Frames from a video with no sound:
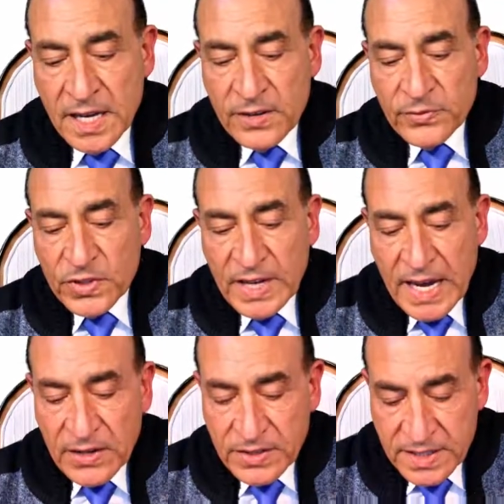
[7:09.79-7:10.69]
For
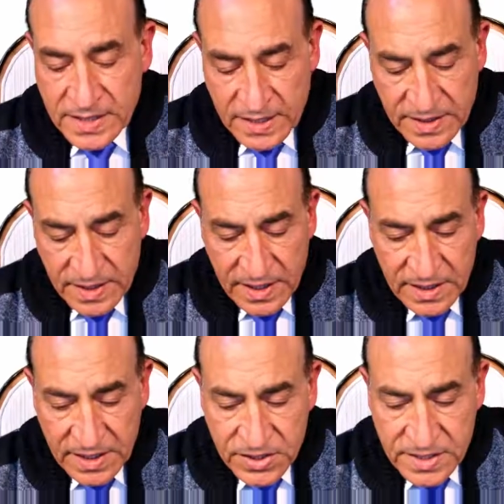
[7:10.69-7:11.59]
now, these are the
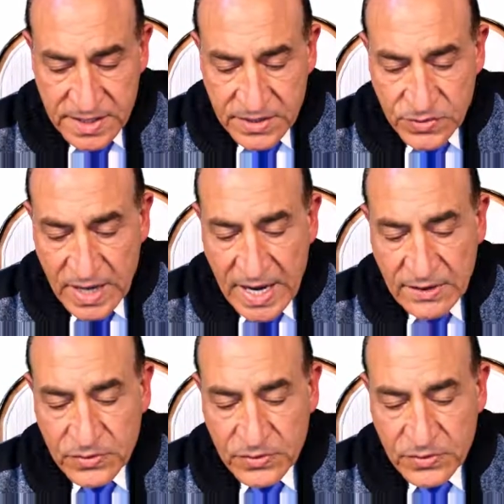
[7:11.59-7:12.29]
conditions that we have.